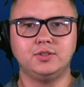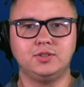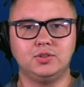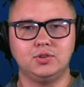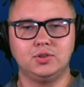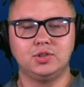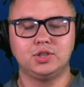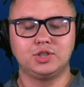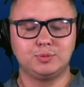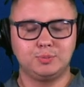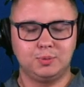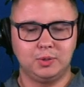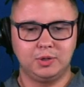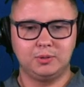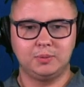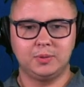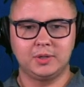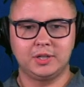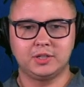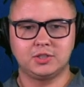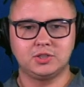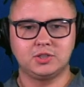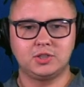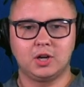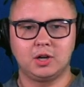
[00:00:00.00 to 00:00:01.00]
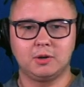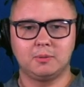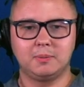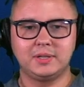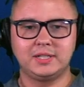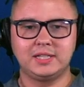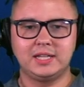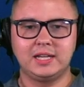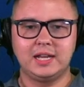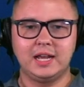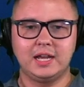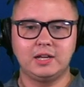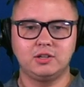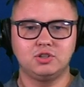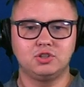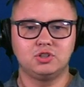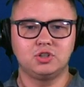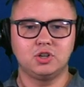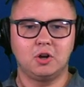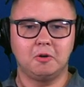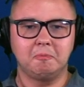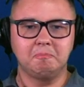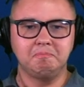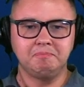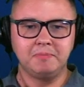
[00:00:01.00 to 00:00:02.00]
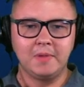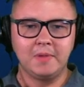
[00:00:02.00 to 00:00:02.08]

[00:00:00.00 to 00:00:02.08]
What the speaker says: to this point. We'll get started with today's show.